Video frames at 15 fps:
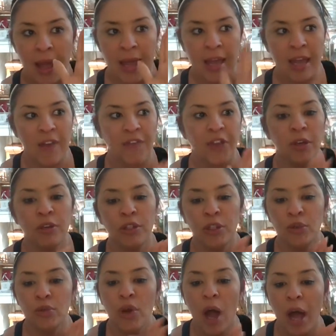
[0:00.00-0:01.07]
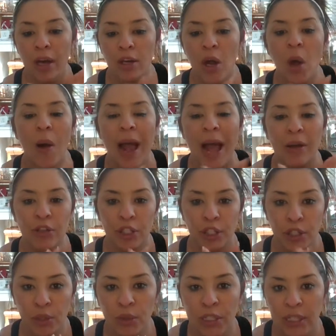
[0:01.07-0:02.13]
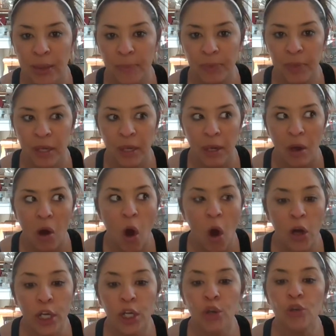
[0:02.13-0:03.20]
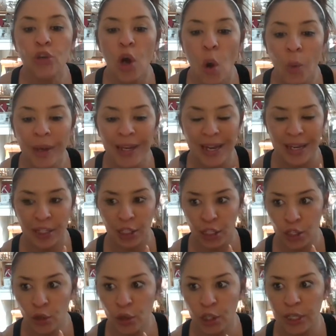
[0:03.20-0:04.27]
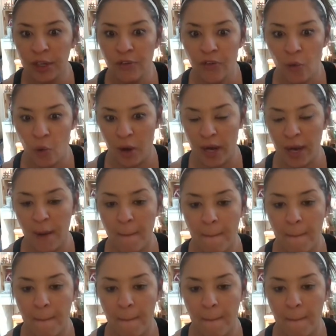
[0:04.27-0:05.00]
If you do not know how to do something, are you going and searching for it?